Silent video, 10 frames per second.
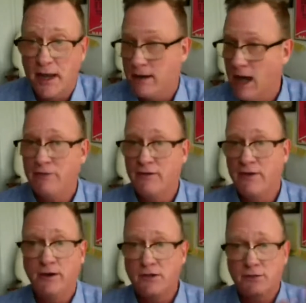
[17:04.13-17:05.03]
did. Not that
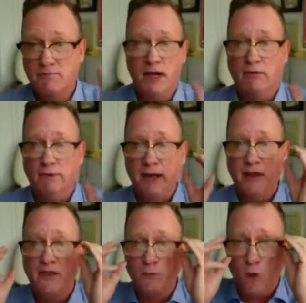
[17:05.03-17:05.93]
there's you know
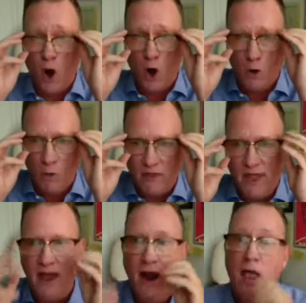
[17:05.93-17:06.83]
anything wrong with
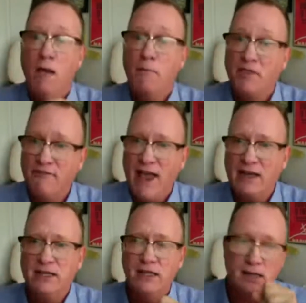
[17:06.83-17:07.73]
that, but the
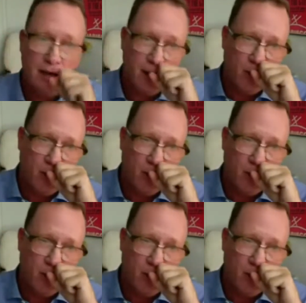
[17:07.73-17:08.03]
fact is,